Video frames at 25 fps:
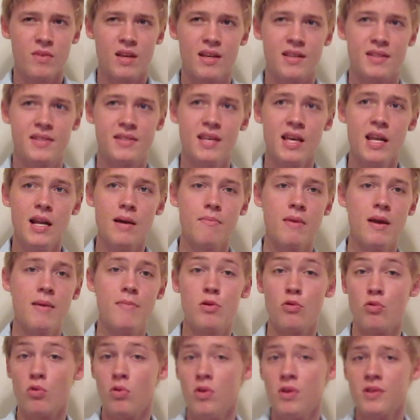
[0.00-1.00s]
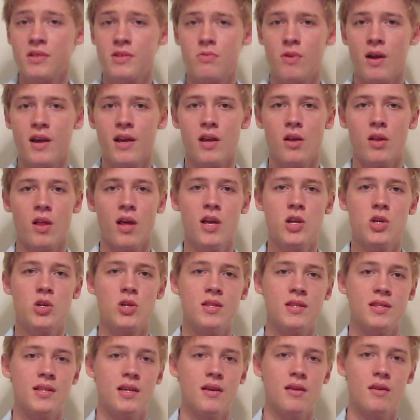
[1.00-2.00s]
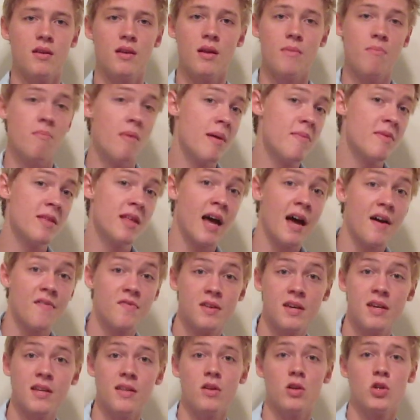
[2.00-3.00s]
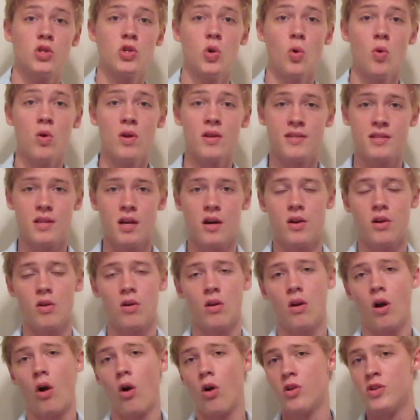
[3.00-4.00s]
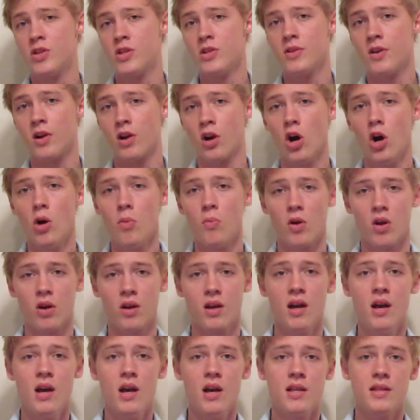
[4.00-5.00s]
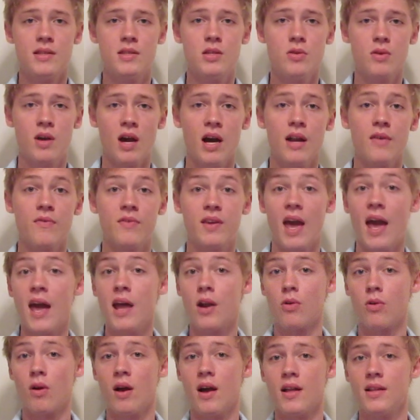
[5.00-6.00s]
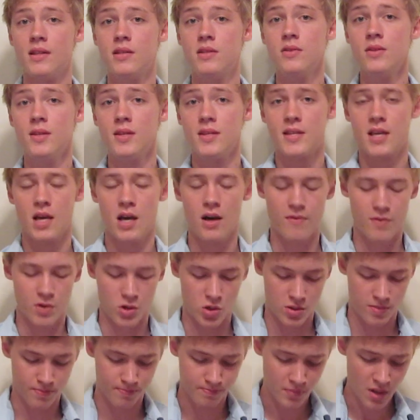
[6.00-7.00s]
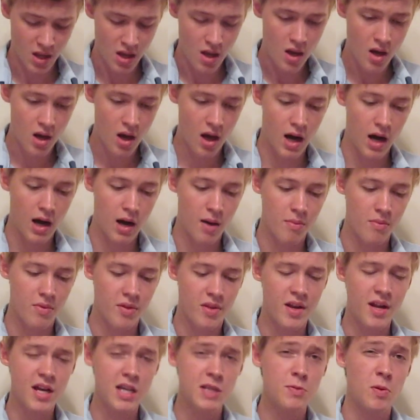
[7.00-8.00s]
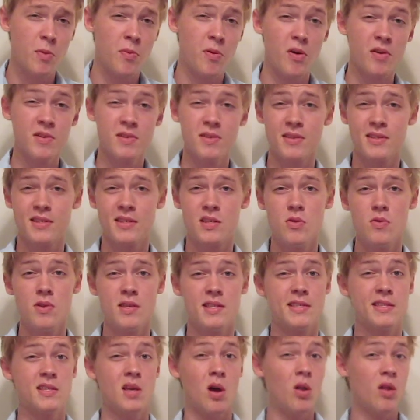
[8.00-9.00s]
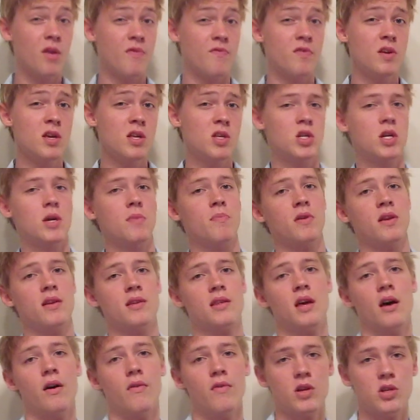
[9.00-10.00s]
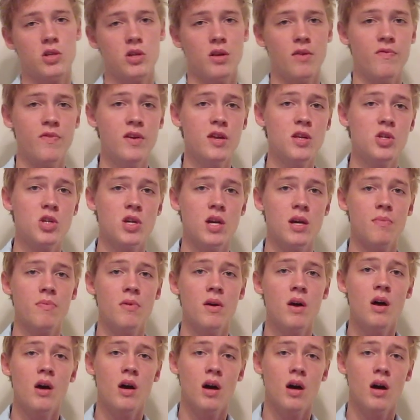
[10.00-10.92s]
Set up maybe rules and regulations, and maybe they have to get their chores done or do their homework to kind of gain a right to the television. The next proposal is to install a V-chip in a television. A V-chip